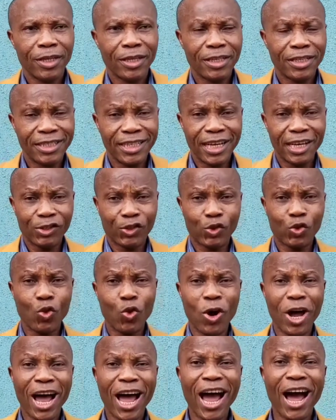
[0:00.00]
They are
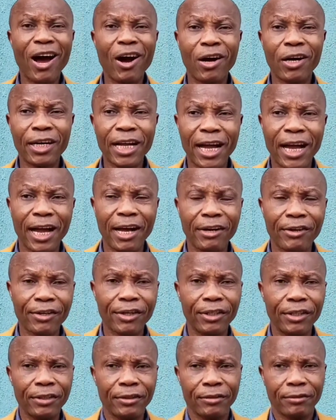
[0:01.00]
so
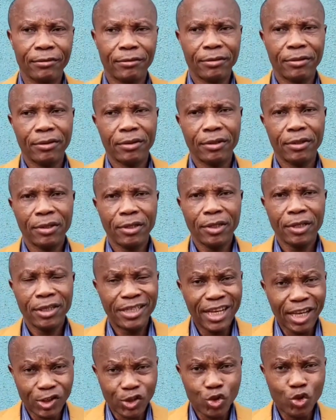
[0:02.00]
angry, they
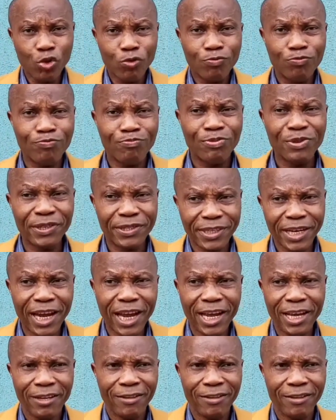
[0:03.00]
are so bitter,